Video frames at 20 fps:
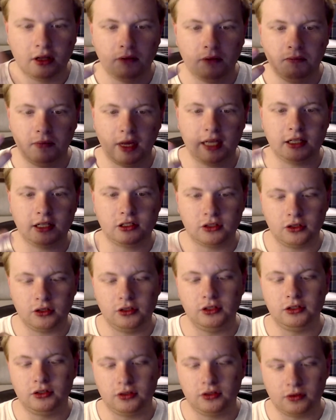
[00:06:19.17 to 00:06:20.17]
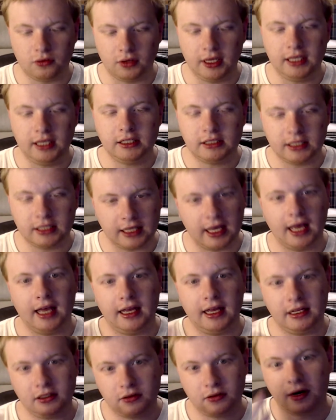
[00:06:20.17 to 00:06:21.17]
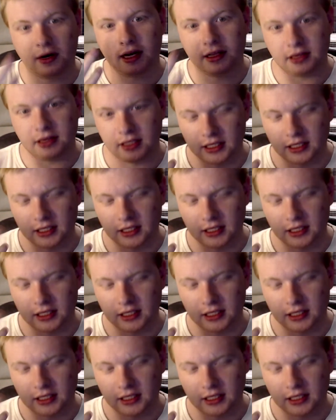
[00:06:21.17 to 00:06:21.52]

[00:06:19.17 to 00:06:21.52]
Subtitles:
make sure you squeeze the hand around